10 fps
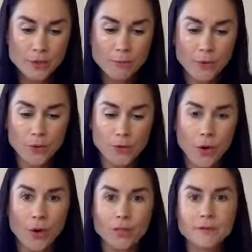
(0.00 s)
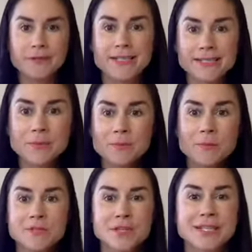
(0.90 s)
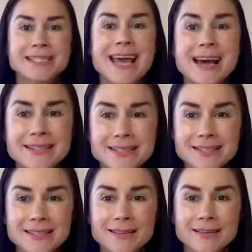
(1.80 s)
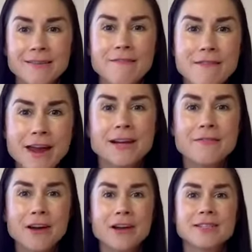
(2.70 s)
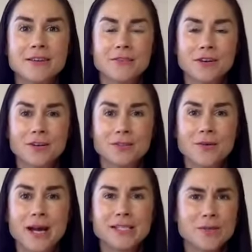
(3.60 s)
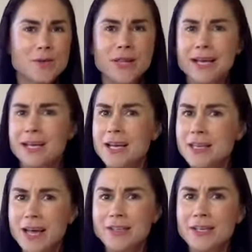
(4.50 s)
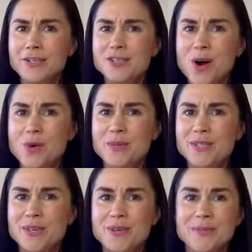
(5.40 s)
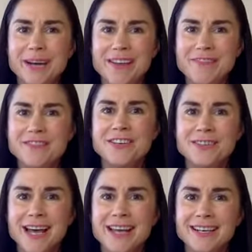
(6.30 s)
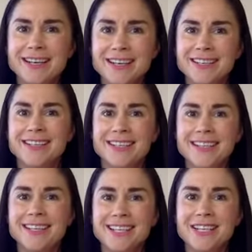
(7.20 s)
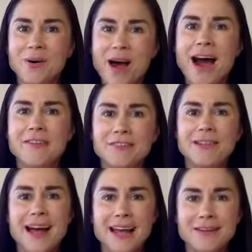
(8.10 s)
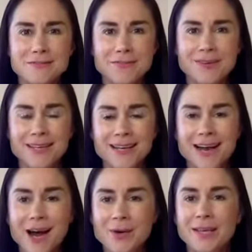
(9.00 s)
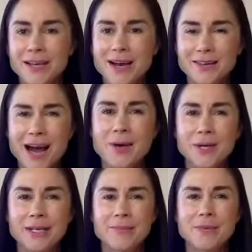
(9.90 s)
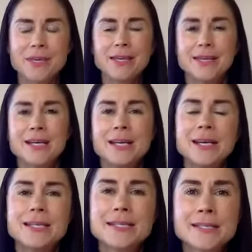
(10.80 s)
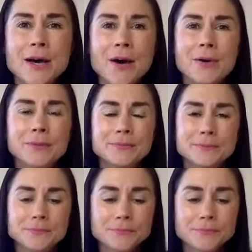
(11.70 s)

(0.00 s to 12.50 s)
to put all of the symptoms on the test very very difficult right so you're like nothing is wrong with you but i feel like a you know half alive how could how could it be so